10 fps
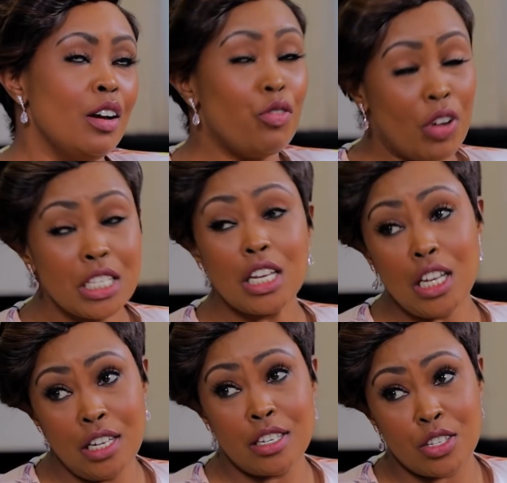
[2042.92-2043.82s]
Fussy
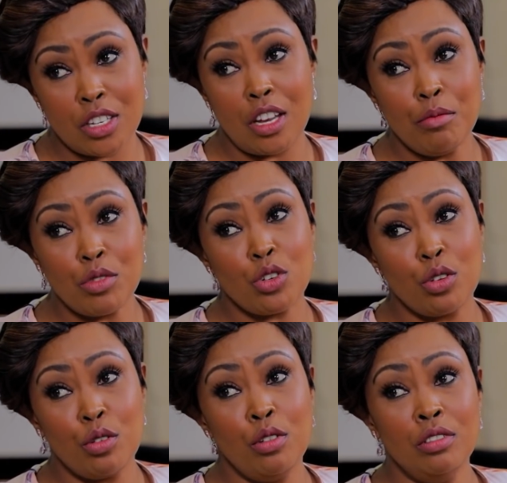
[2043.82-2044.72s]
eaters seem
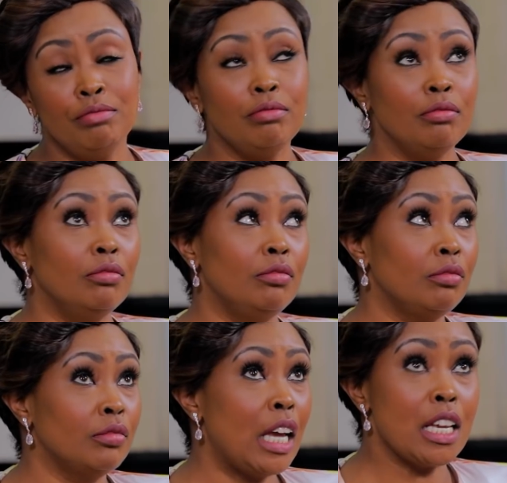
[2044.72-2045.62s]
to
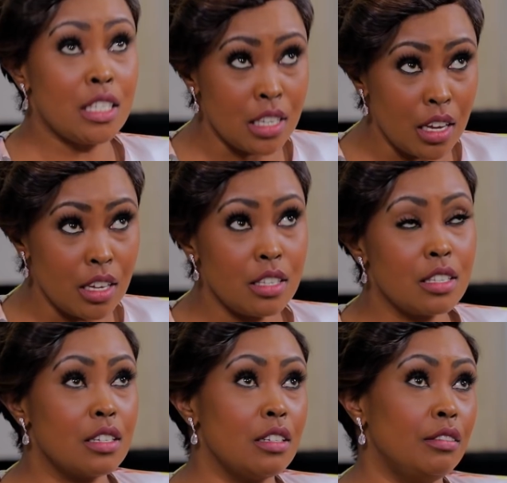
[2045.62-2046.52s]

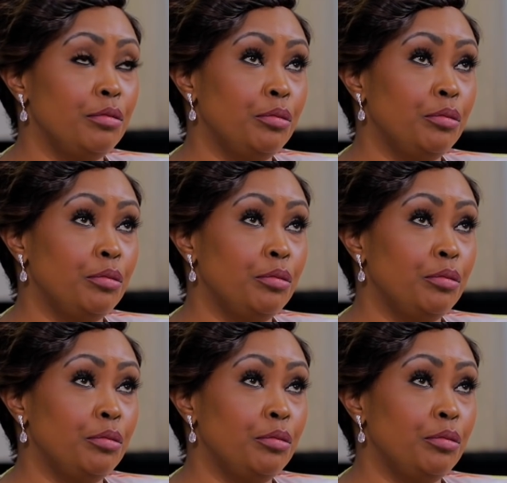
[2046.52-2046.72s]
exist